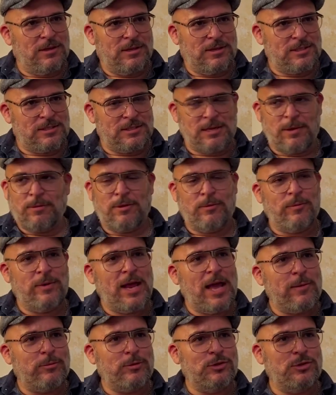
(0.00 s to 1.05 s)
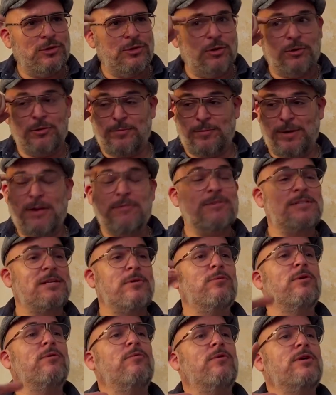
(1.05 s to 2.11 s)
something will happen to you, or whenever
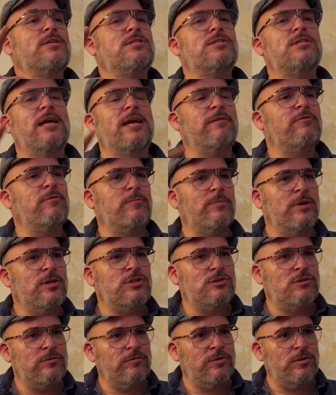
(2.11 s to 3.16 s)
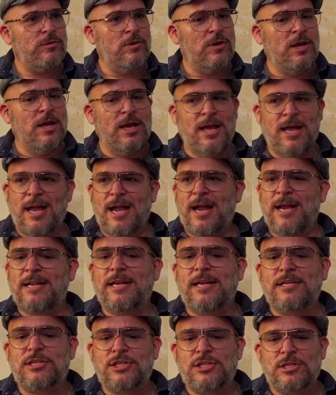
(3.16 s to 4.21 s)
someone wants to have a picture of you, and
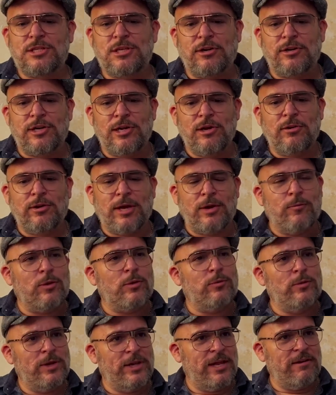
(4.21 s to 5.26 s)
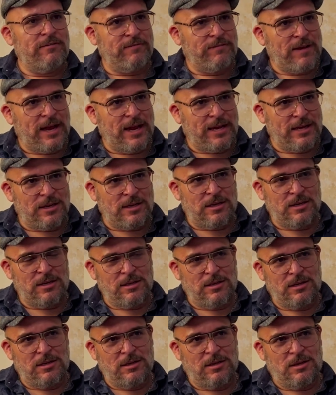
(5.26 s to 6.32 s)
they start looking, what will they find?
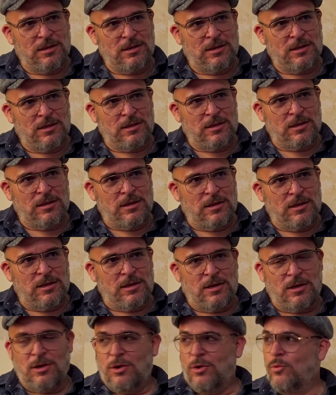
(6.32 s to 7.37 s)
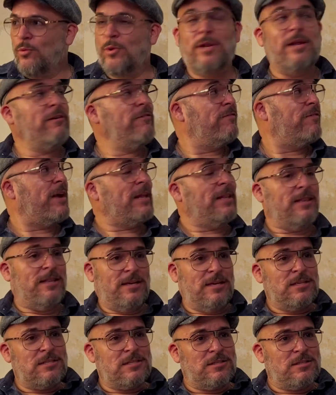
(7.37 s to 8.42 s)
Will they find
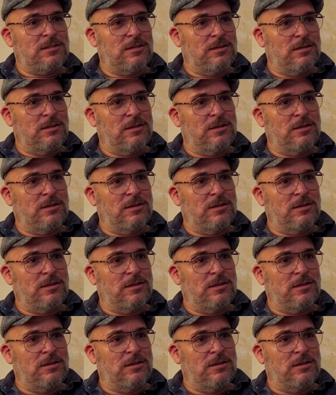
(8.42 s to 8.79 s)
this,